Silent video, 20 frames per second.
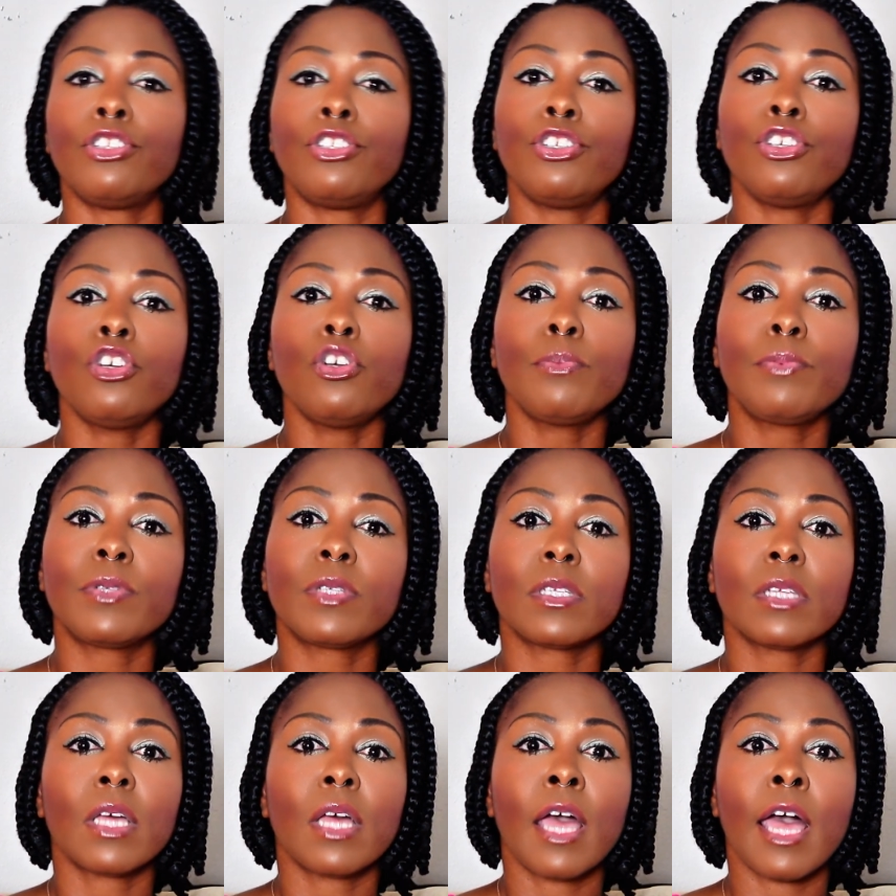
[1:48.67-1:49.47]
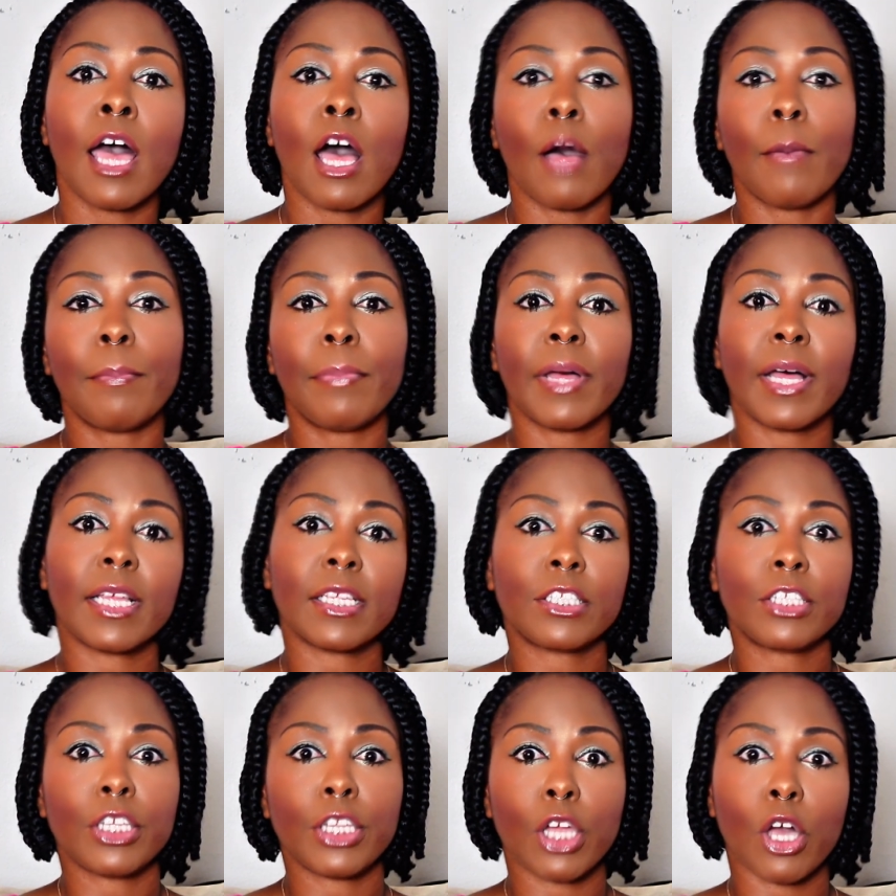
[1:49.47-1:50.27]
Dupes help
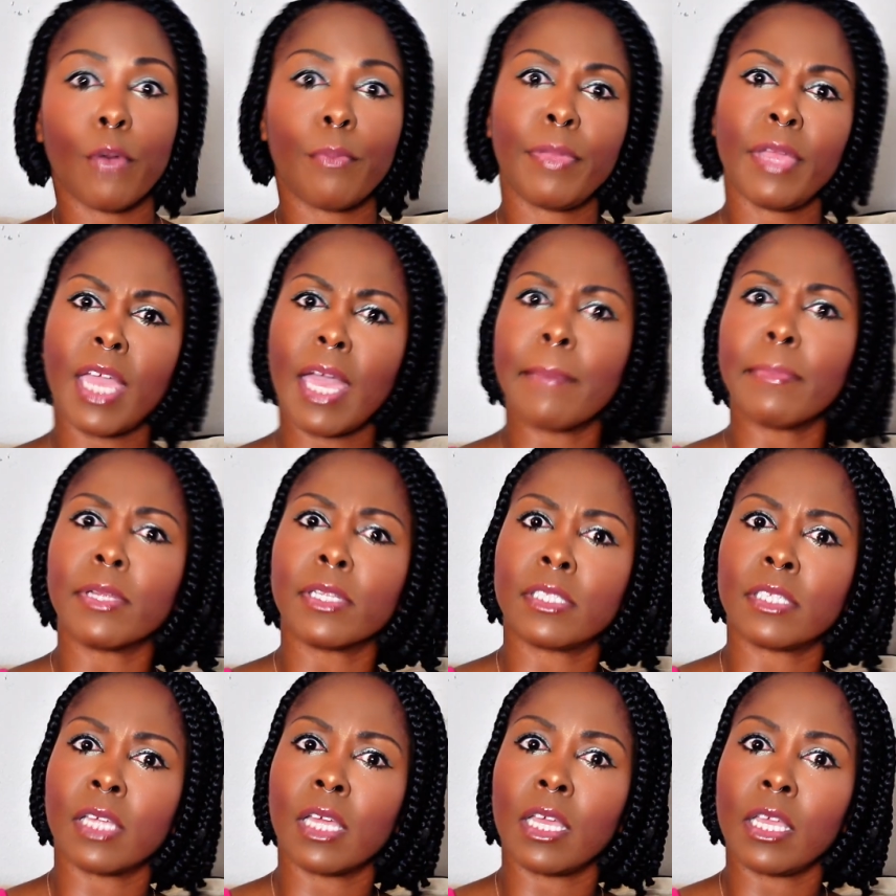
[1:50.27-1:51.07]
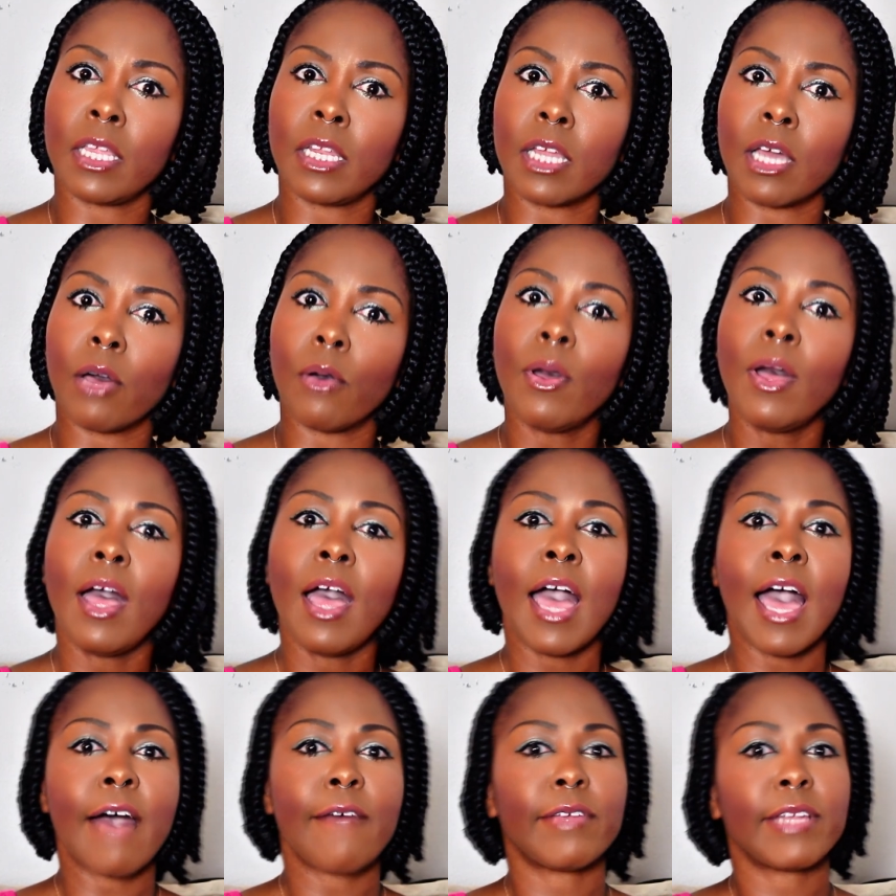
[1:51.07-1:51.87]
us, be able to,
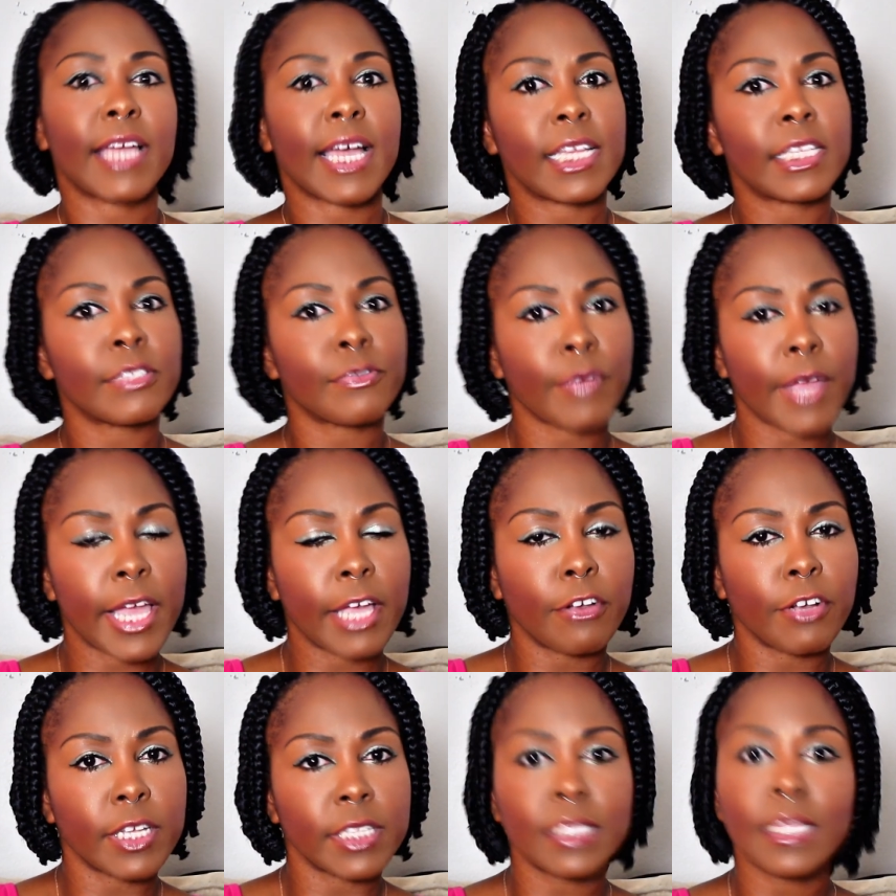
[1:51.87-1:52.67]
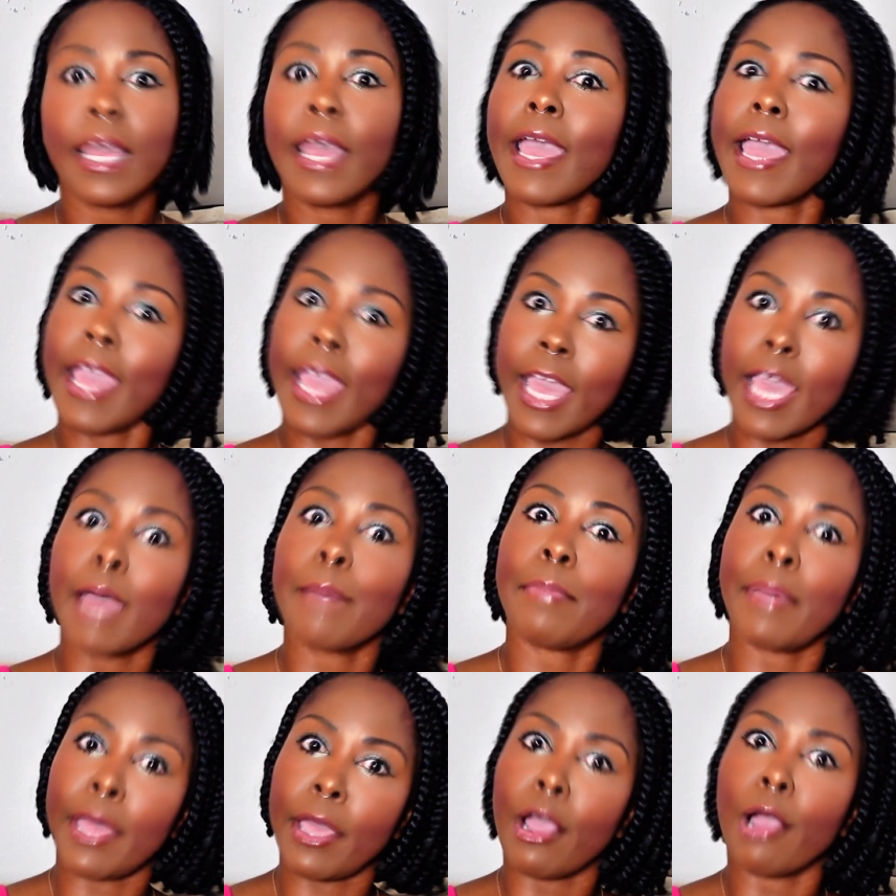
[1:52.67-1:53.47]
have a nice fragrance
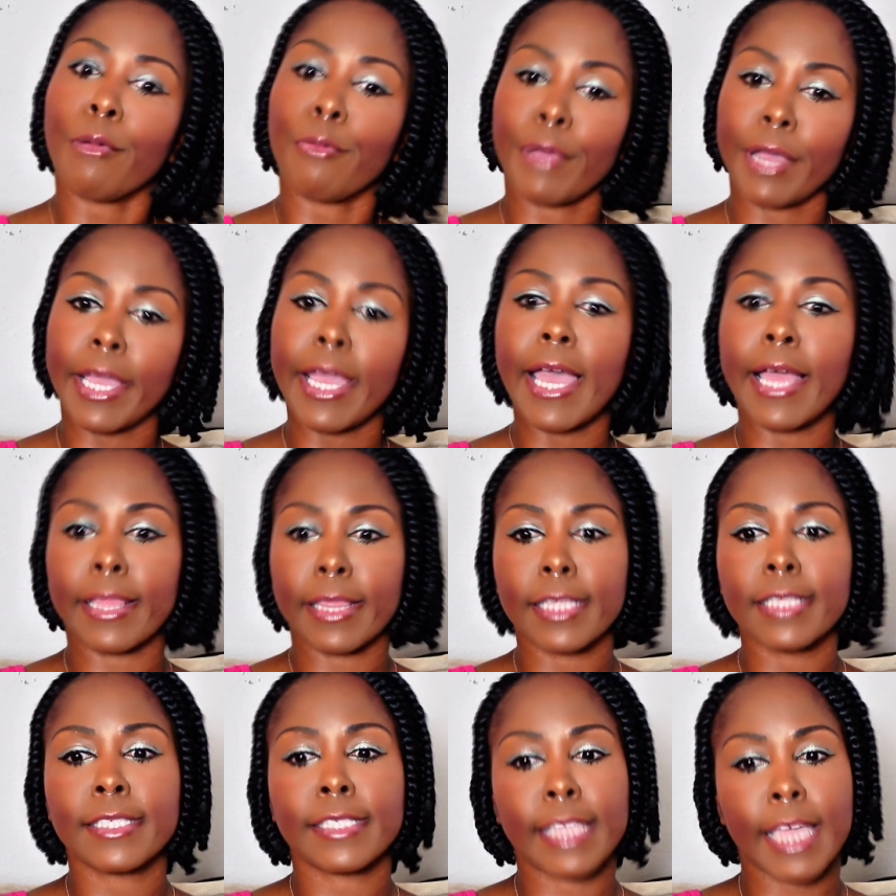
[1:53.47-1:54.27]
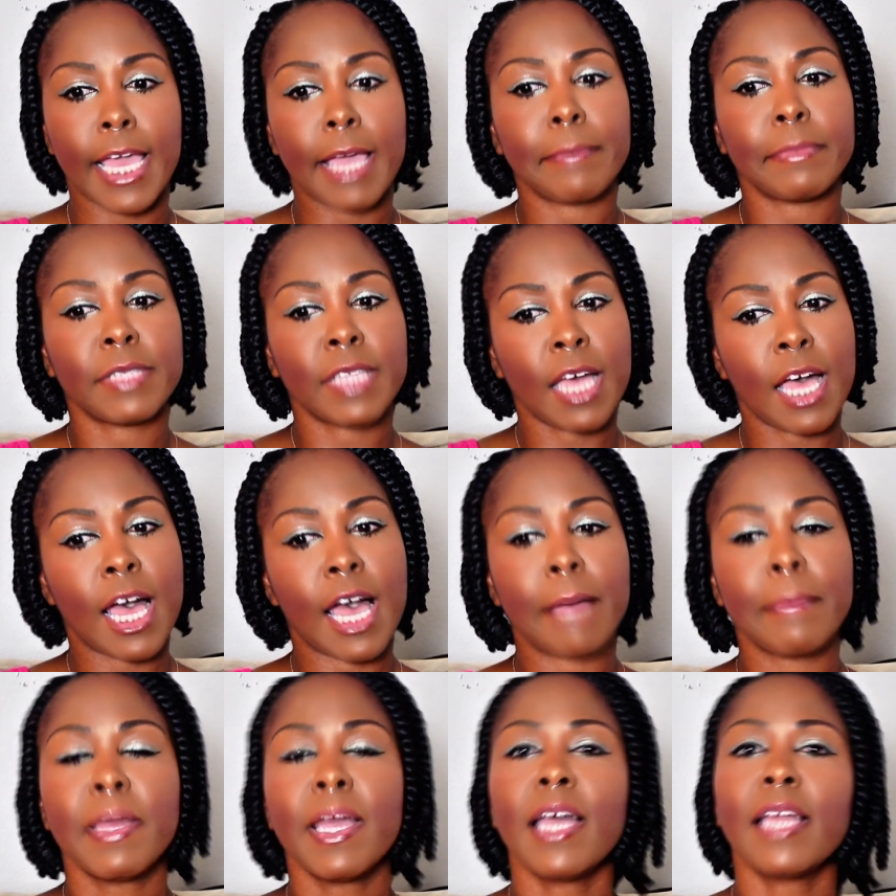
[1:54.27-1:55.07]
and pay our rent at the same
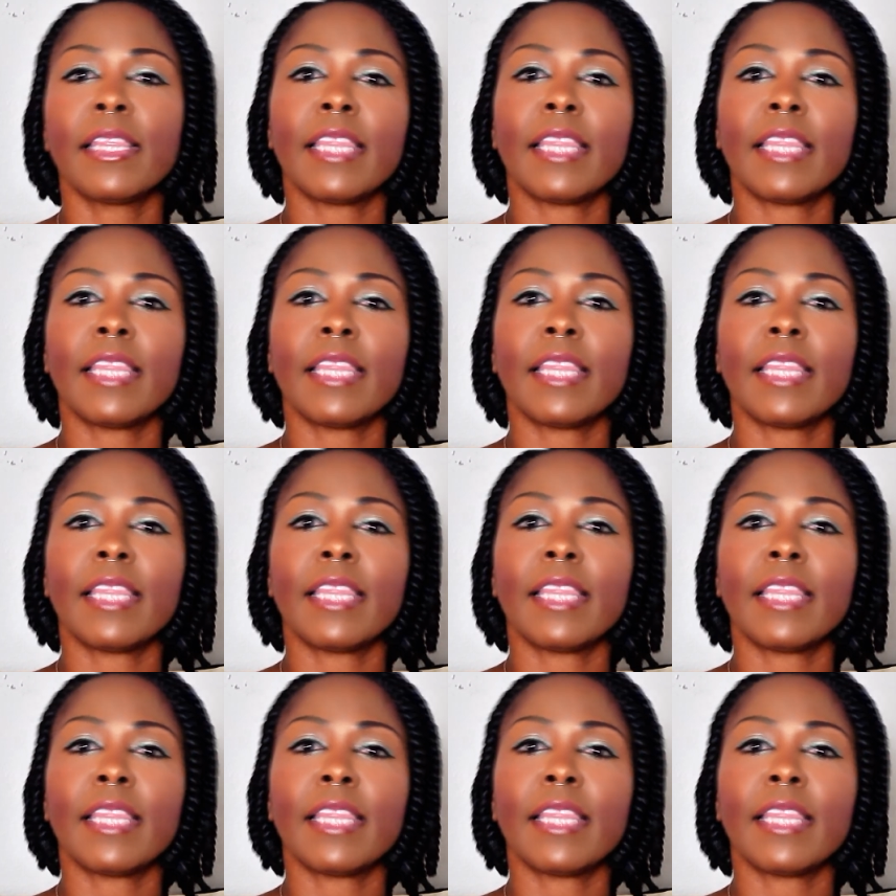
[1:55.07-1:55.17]
time.